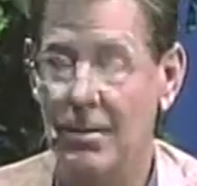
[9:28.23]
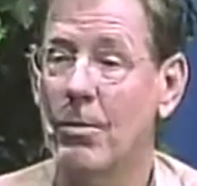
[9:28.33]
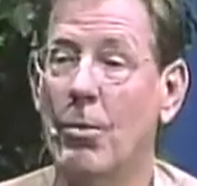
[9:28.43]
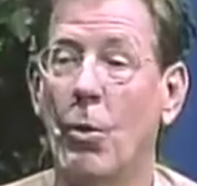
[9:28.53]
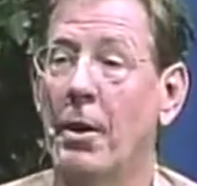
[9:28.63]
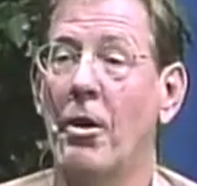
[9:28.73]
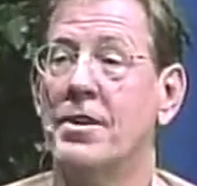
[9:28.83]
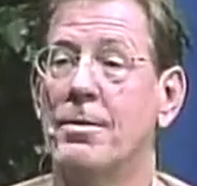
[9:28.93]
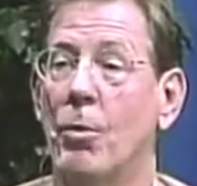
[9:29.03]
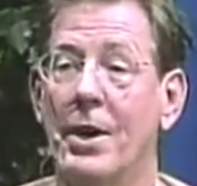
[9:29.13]

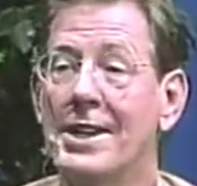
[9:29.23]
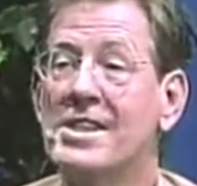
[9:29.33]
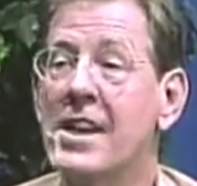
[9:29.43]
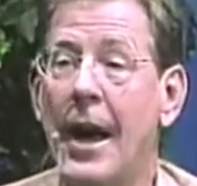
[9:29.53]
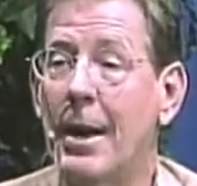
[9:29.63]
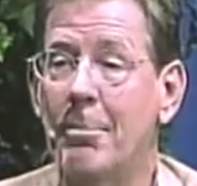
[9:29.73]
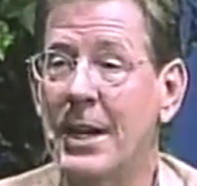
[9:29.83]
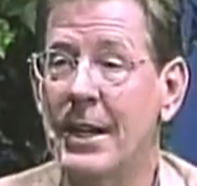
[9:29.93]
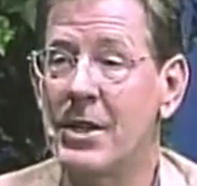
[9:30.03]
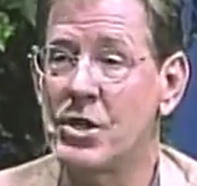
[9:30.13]
What is
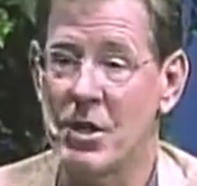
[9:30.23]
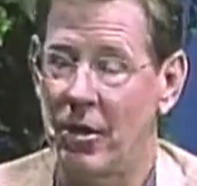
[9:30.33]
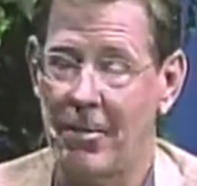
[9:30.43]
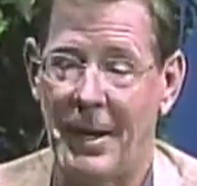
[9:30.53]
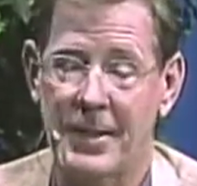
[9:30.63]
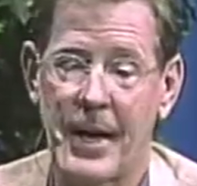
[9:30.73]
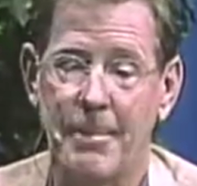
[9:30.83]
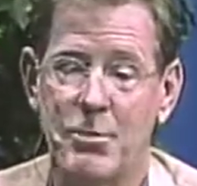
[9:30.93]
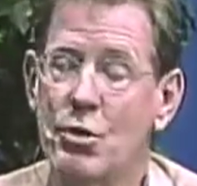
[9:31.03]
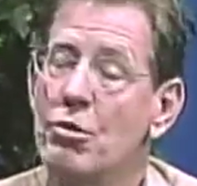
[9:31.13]
diabetes? You talked about
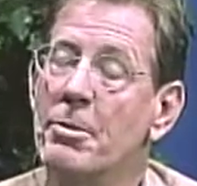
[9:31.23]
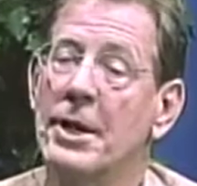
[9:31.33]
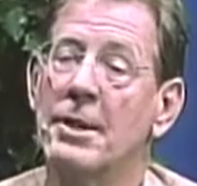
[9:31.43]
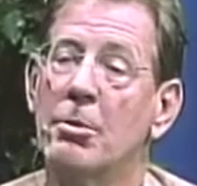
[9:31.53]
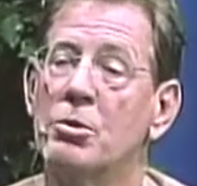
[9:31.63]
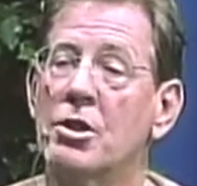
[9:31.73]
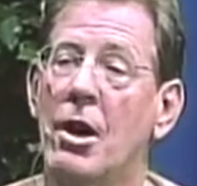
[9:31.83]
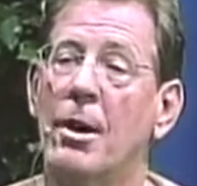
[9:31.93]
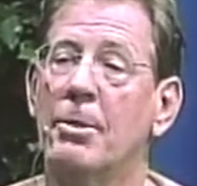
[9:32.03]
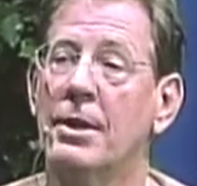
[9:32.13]
type 2 being the most
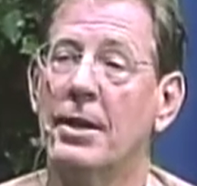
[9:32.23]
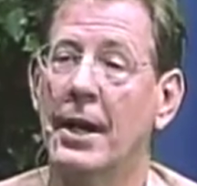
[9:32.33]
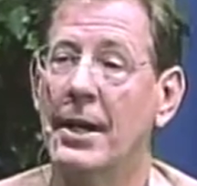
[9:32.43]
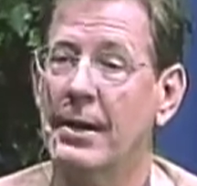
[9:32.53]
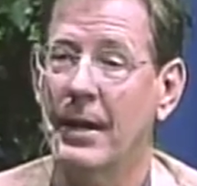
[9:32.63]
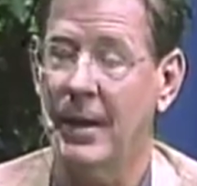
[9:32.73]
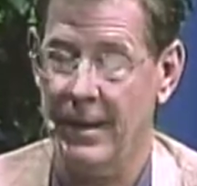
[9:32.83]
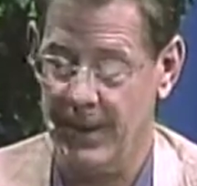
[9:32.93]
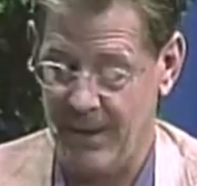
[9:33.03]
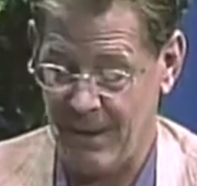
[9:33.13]
common,
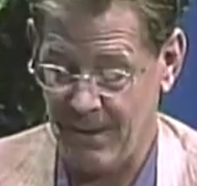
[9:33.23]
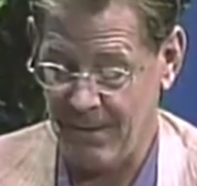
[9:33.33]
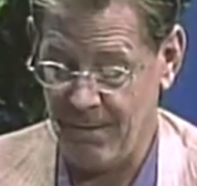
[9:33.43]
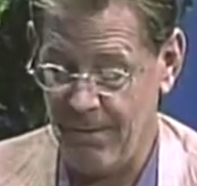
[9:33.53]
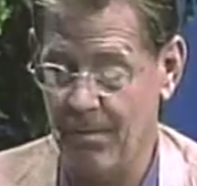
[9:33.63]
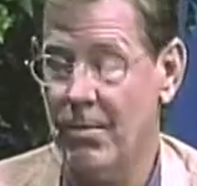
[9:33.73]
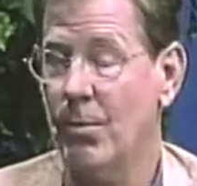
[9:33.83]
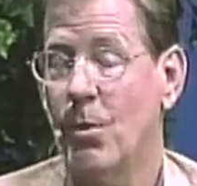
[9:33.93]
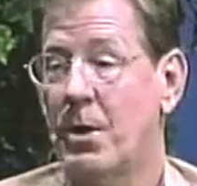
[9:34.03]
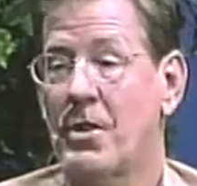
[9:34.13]
and
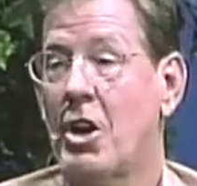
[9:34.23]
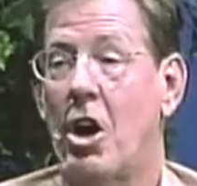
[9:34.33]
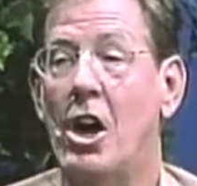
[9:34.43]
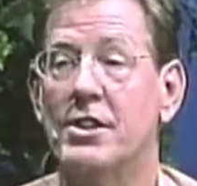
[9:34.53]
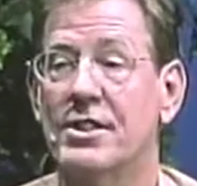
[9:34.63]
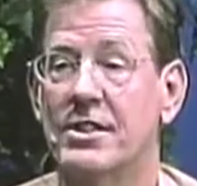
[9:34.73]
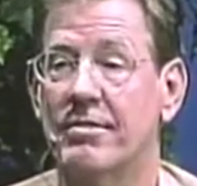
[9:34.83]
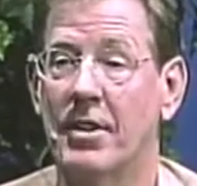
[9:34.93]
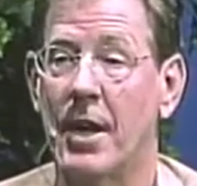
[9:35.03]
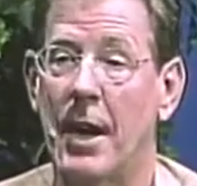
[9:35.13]
what are the causes
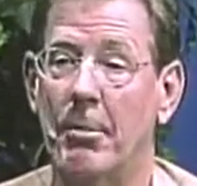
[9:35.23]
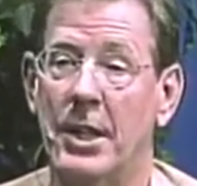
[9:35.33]
for diabetes?